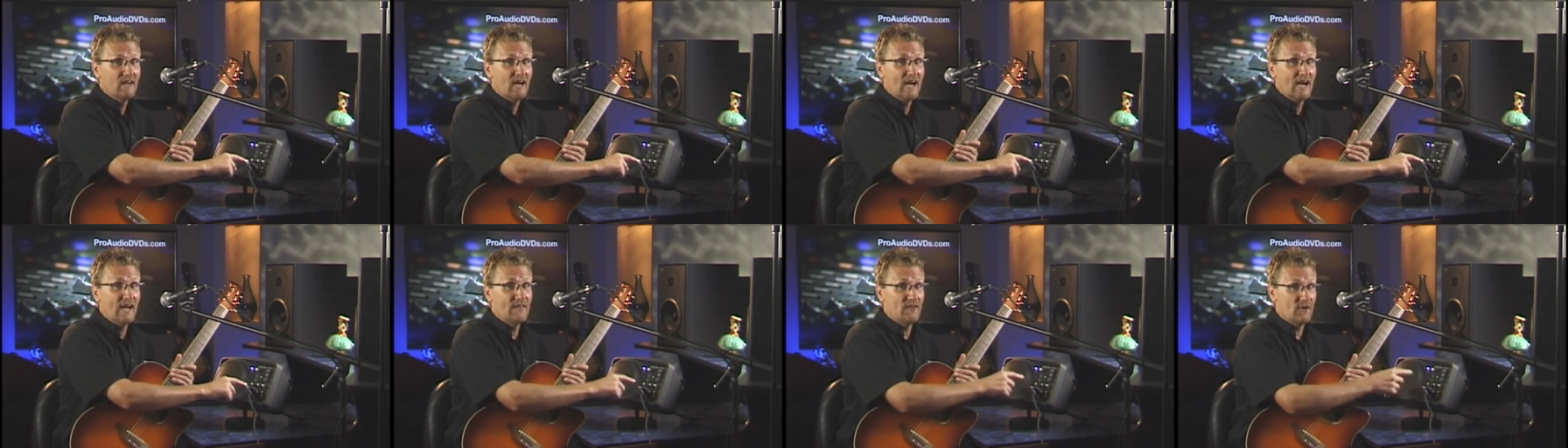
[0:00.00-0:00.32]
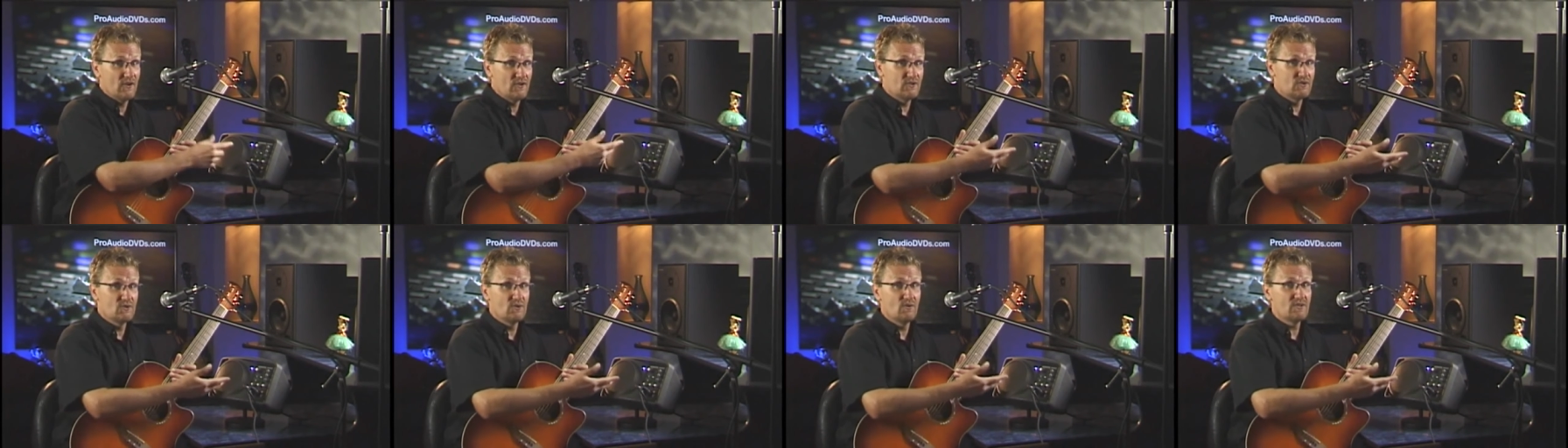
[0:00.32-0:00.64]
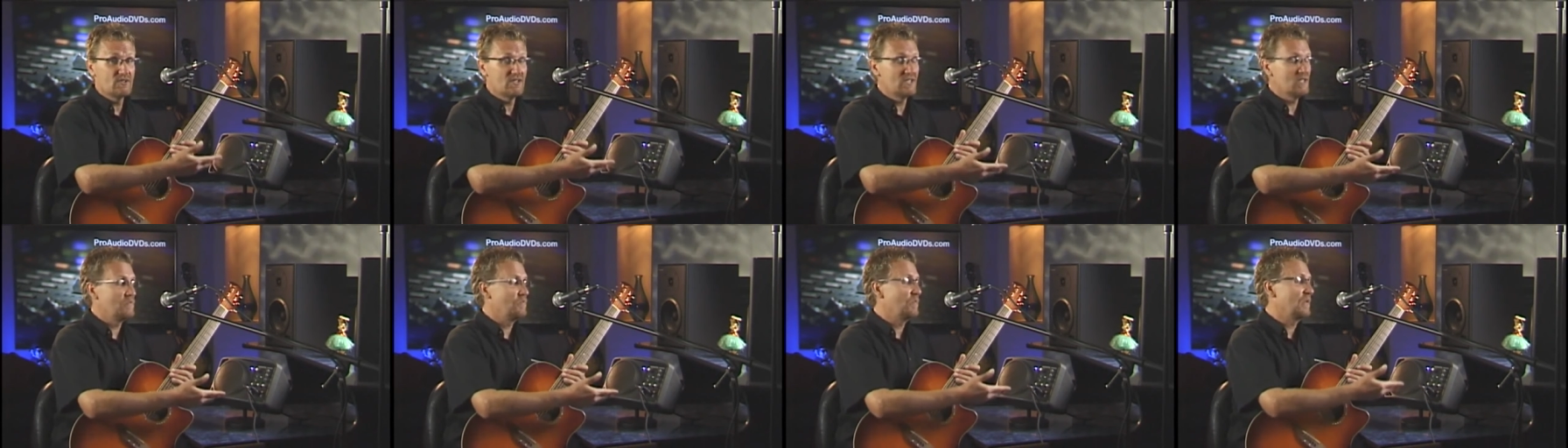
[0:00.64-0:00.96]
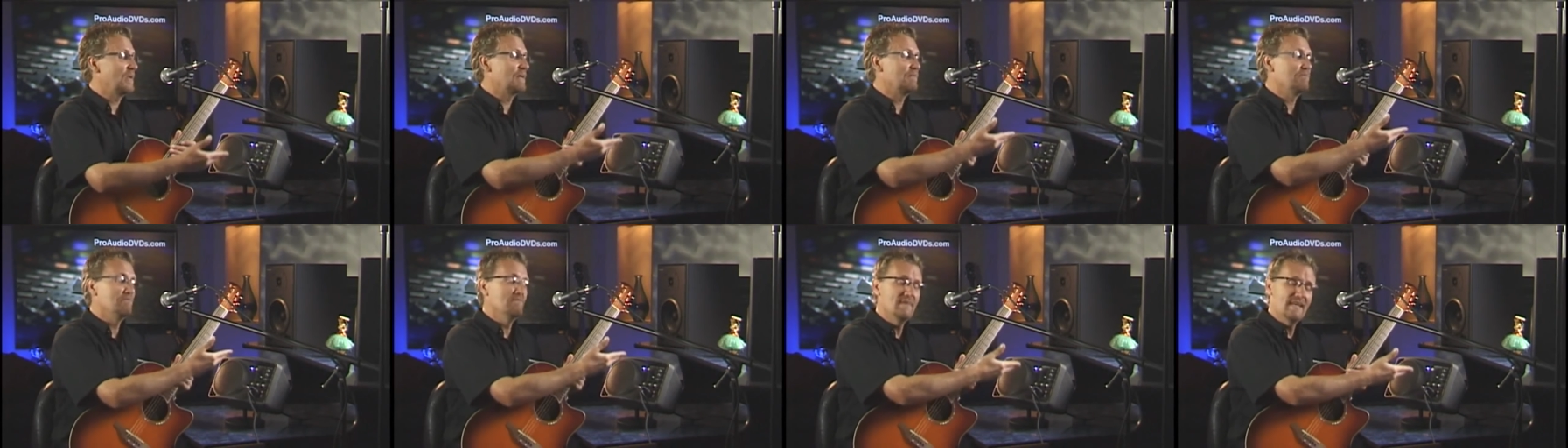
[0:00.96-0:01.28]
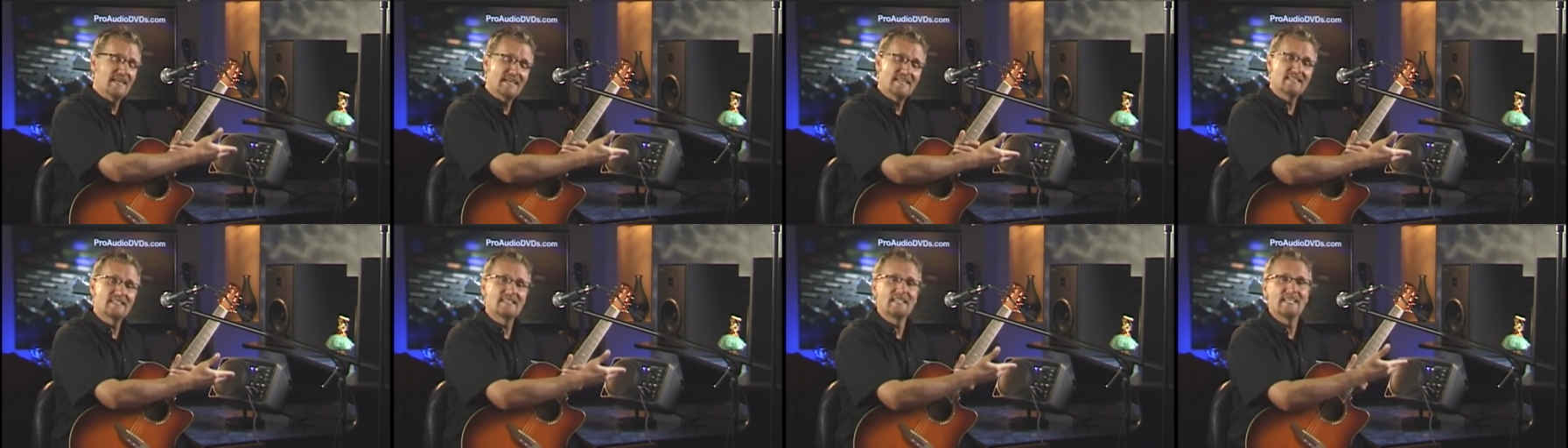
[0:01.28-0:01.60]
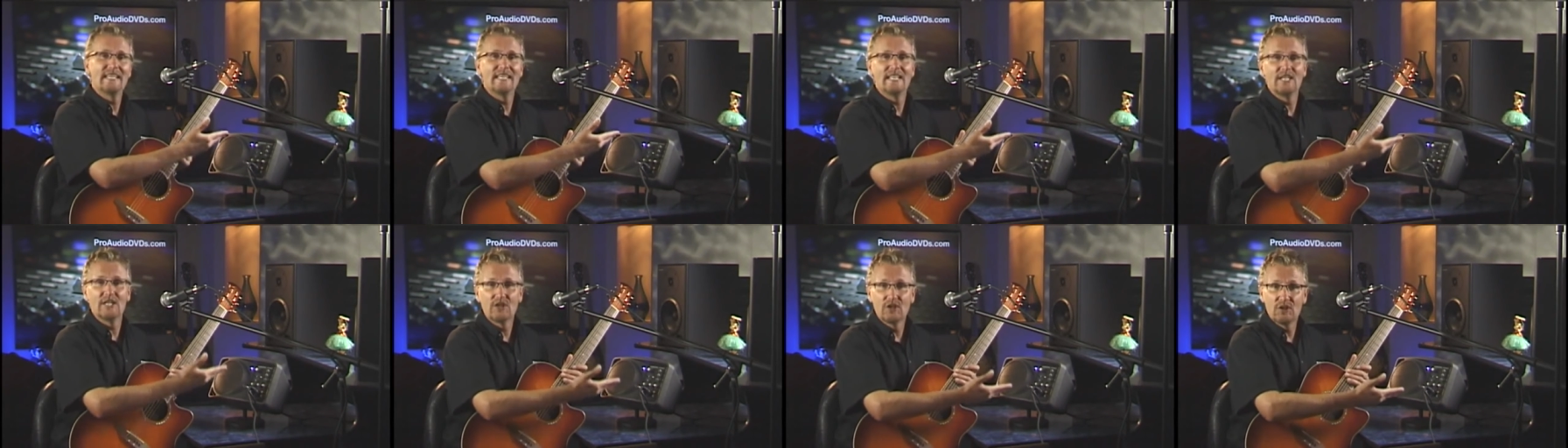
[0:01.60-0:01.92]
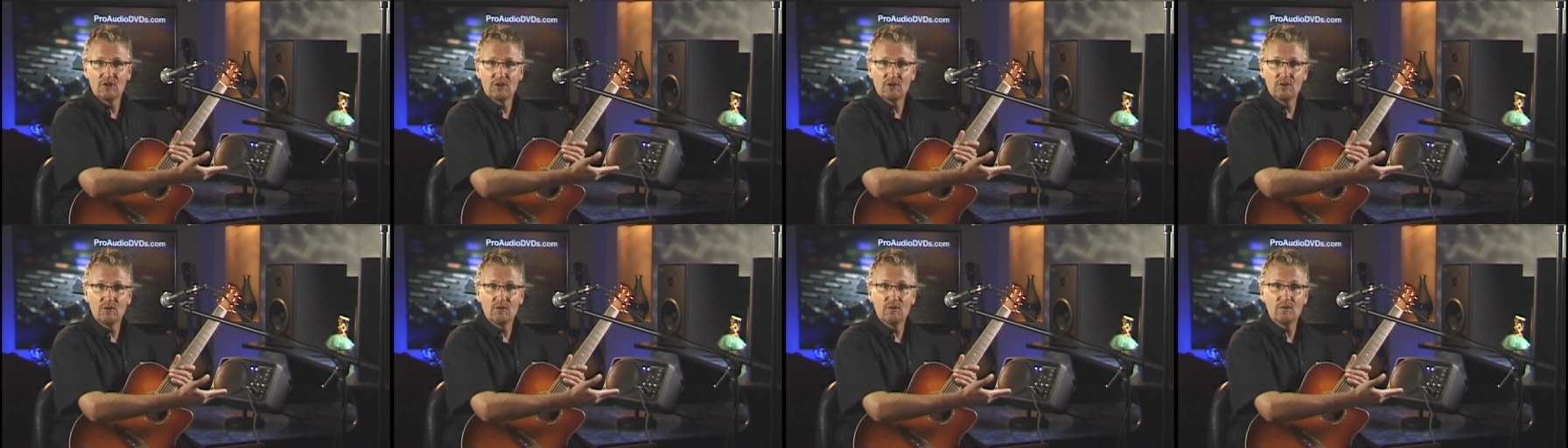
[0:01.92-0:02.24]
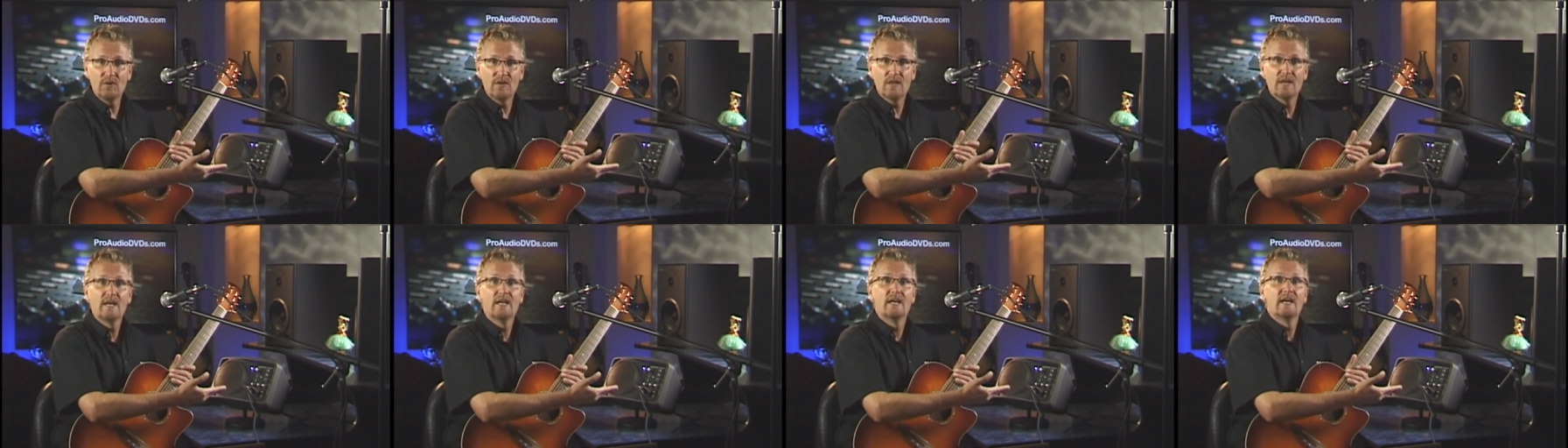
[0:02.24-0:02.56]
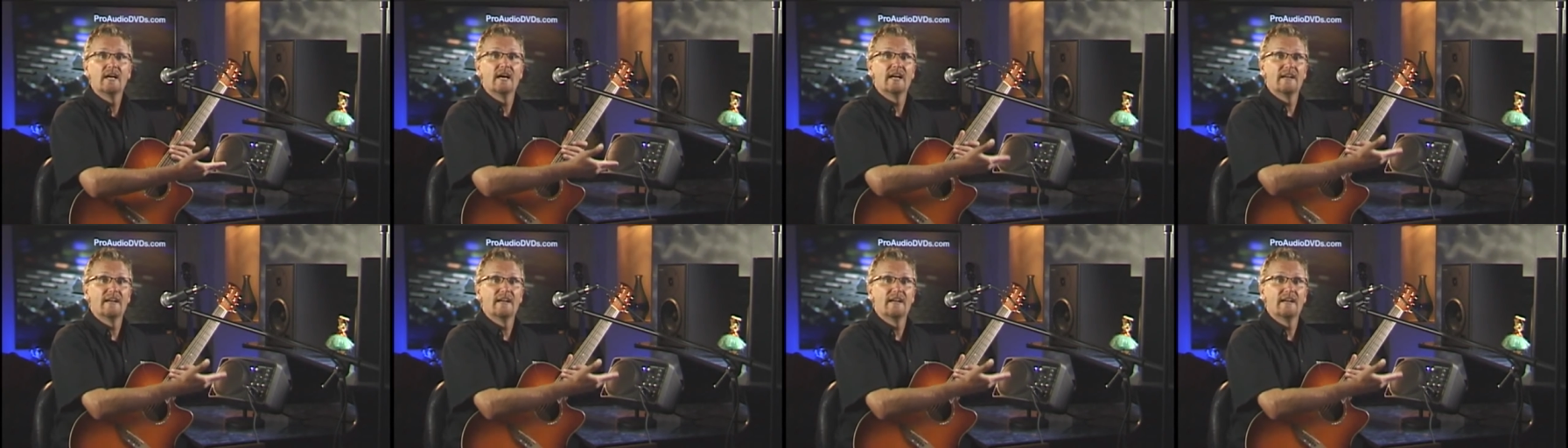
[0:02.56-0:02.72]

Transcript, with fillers: and those sources being mixed, EQ'd,